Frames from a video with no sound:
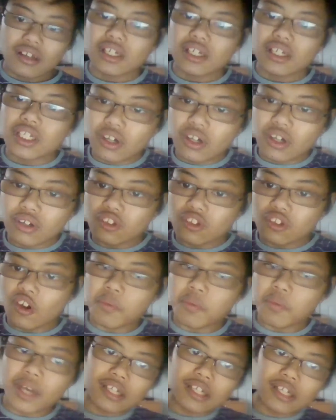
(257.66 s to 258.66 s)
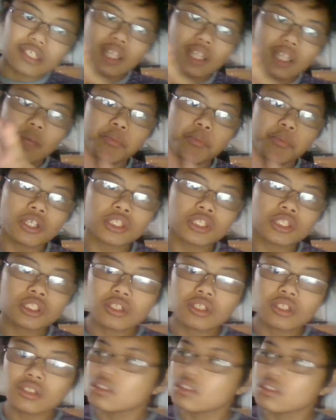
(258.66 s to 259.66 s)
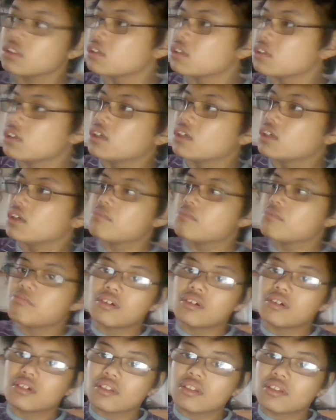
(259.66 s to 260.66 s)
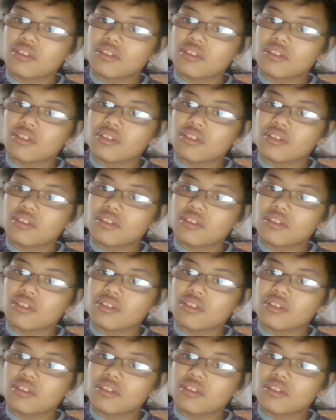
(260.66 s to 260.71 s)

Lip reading: You don't know me as the same person, but